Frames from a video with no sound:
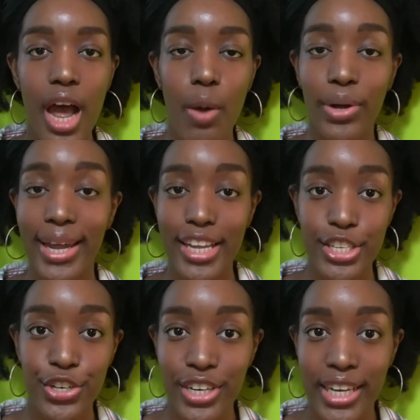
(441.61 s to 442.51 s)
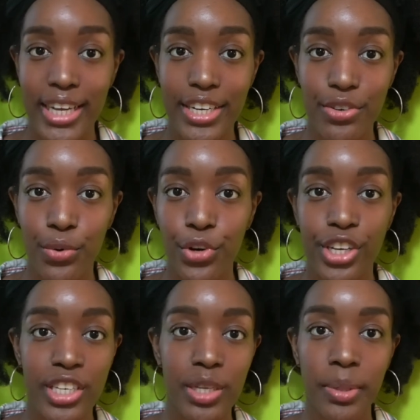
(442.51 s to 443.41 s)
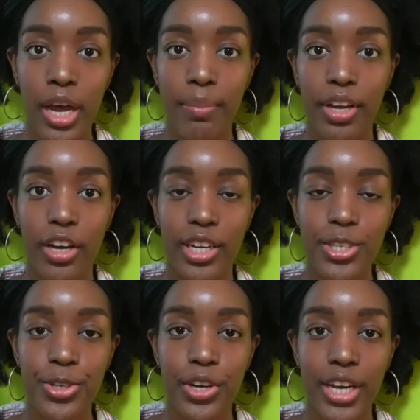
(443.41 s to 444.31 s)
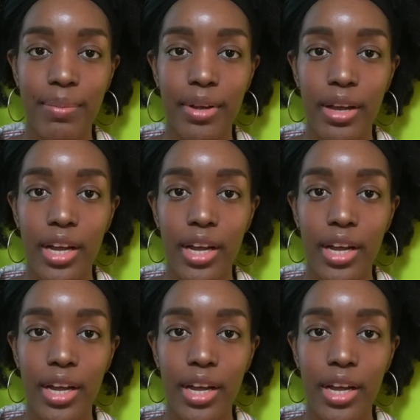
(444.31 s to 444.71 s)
I will answer it, or you can DM me on Instagram.